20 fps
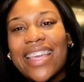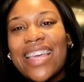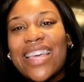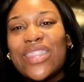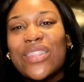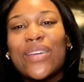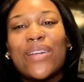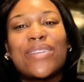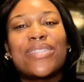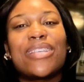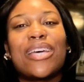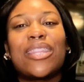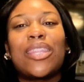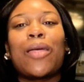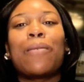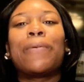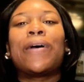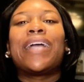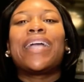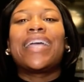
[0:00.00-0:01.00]
There's nothing
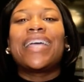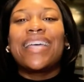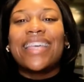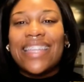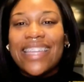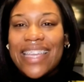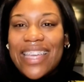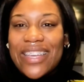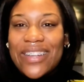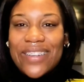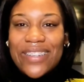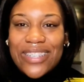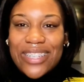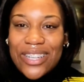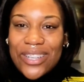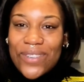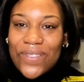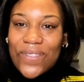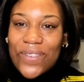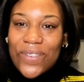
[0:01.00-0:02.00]
but good energy
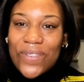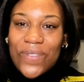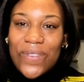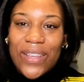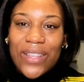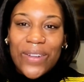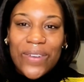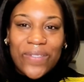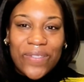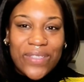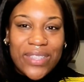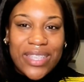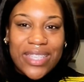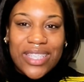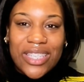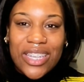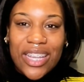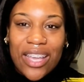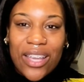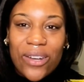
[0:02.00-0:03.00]
going on over
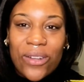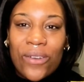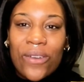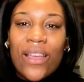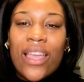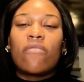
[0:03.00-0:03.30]
this channel.